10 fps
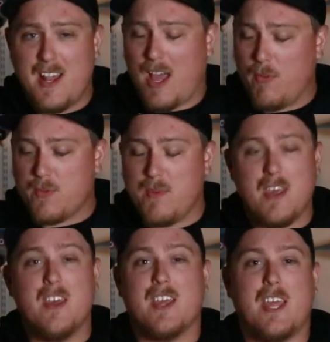and it helps
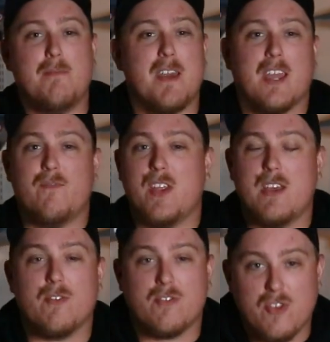me keep making
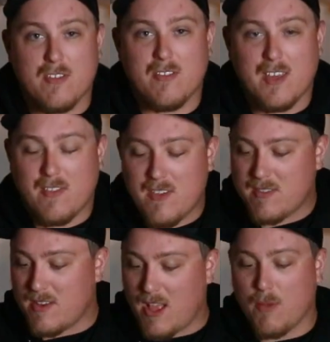videos just like
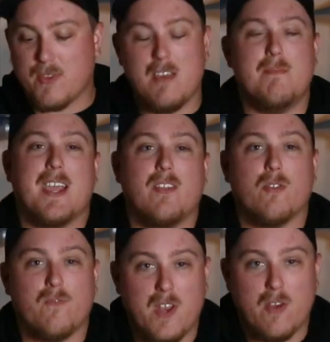this, and it helps keep making
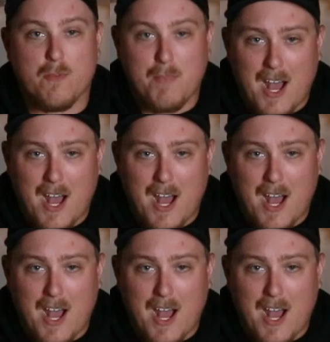those videos